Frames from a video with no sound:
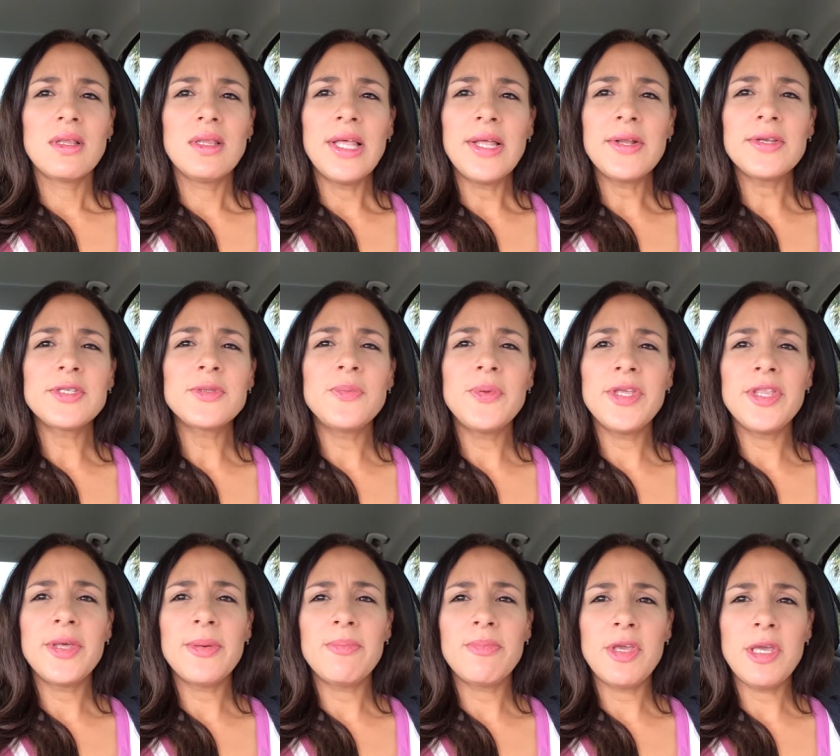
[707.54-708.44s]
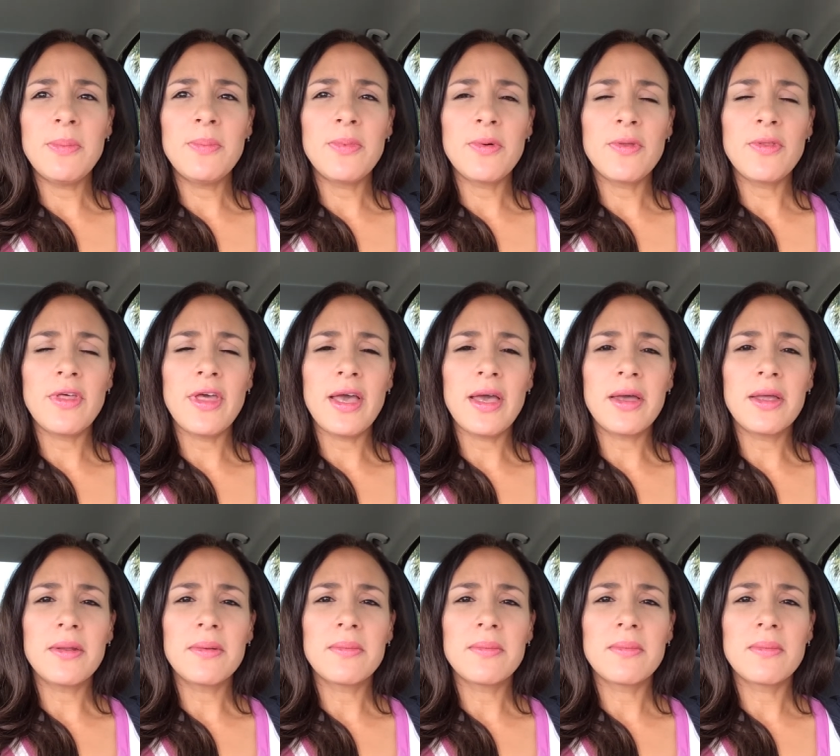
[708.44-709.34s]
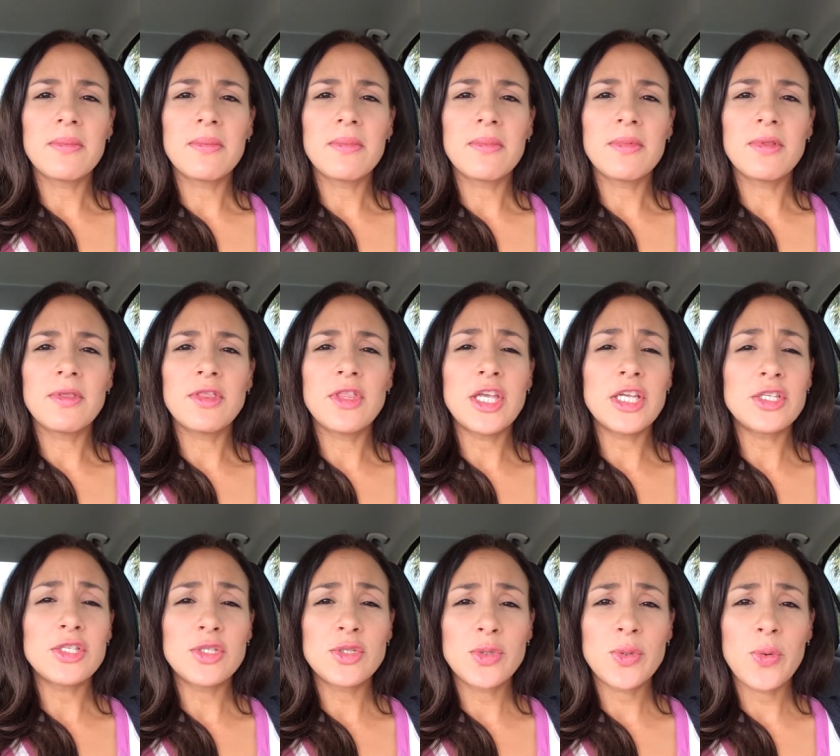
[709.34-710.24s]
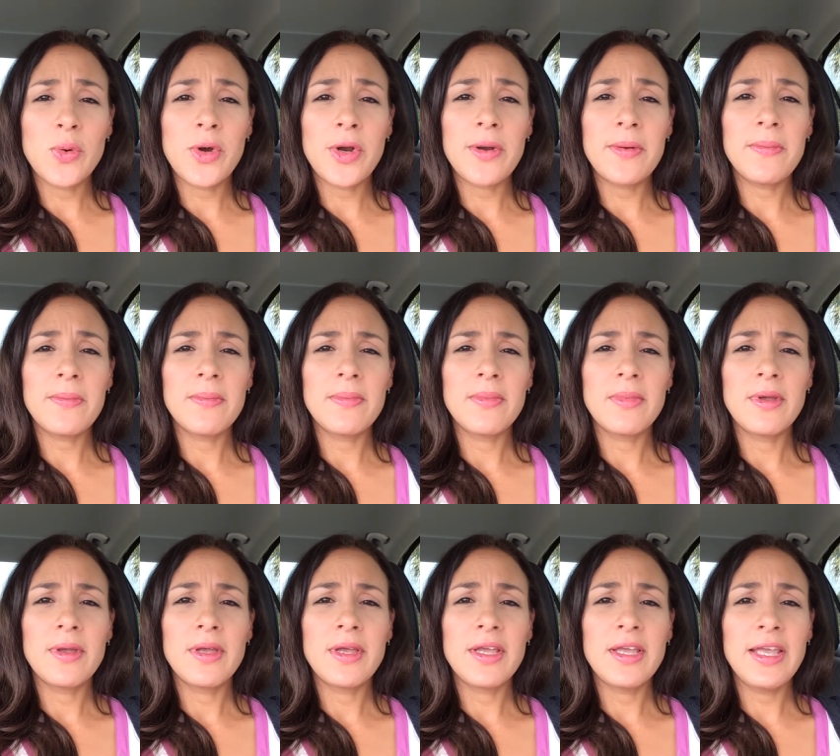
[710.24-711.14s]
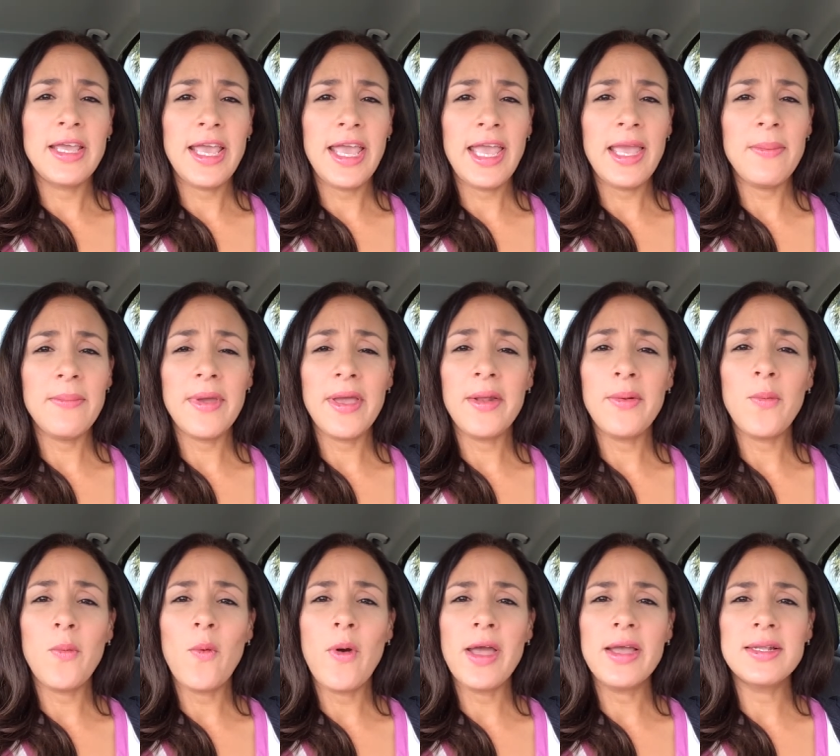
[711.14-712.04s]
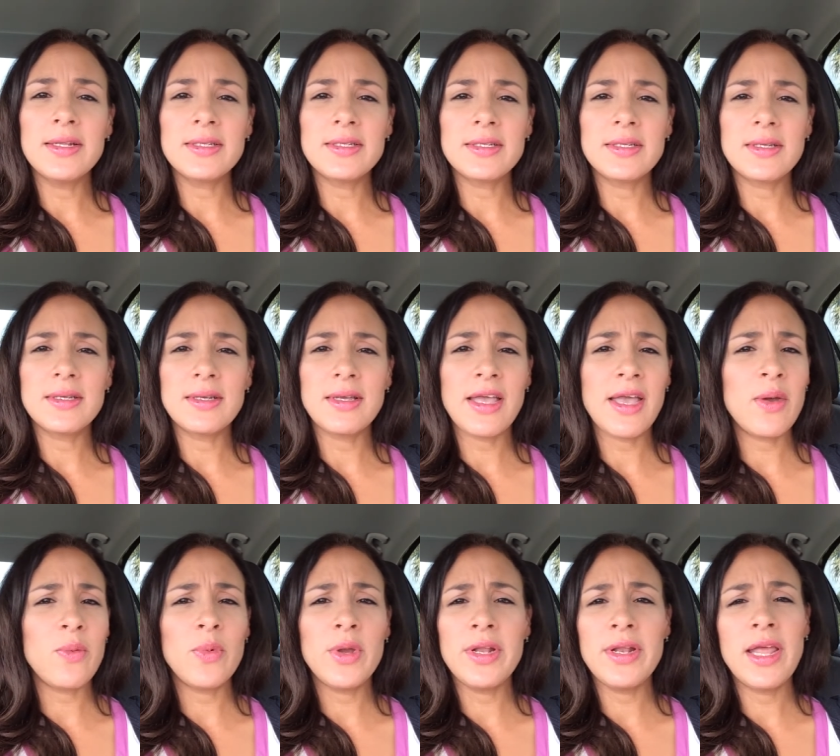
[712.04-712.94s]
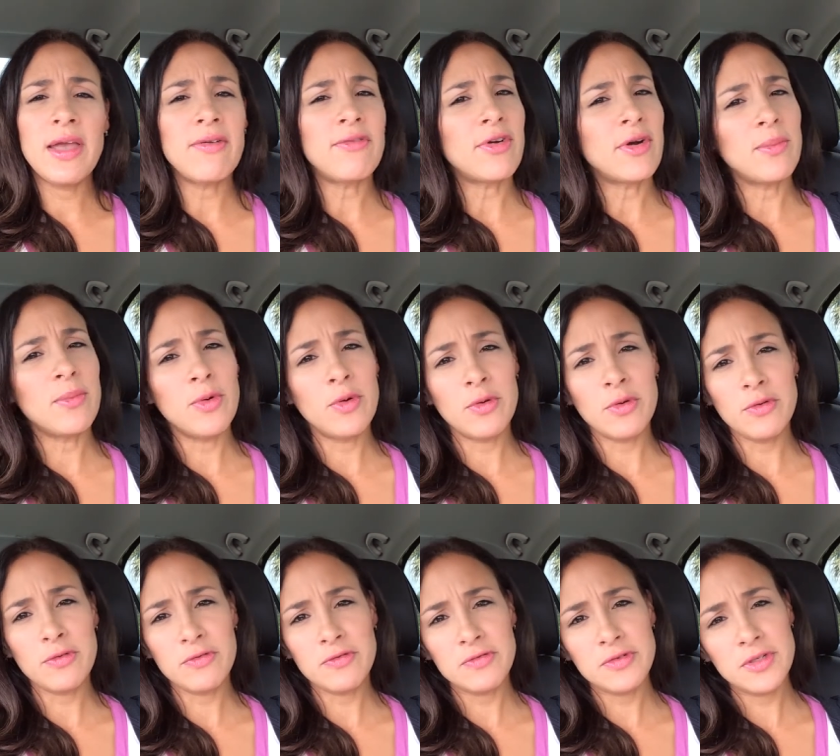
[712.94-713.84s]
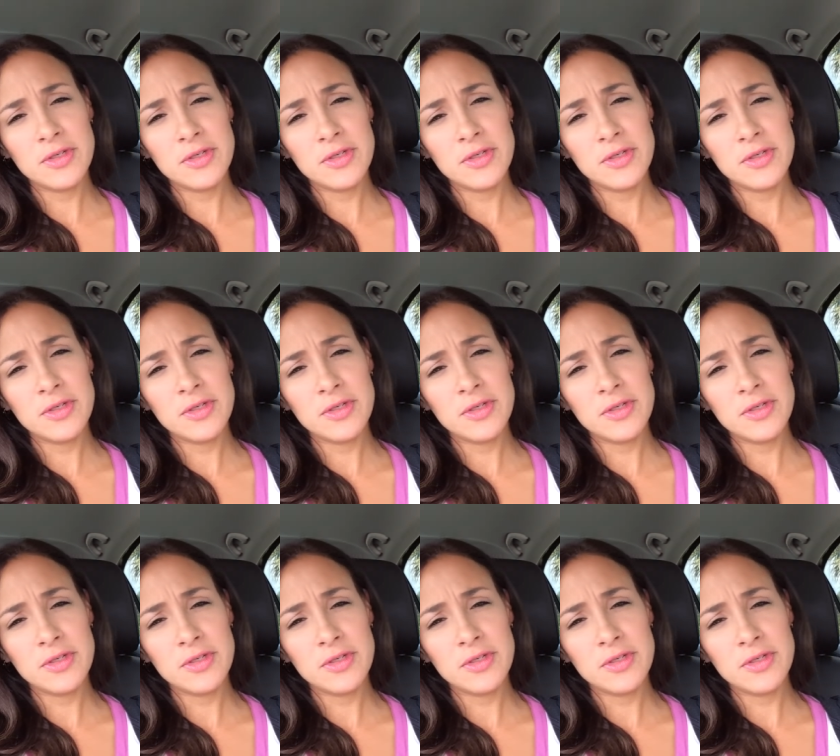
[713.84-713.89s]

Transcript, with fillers: Let us be the people that the storm came and went and we never moved.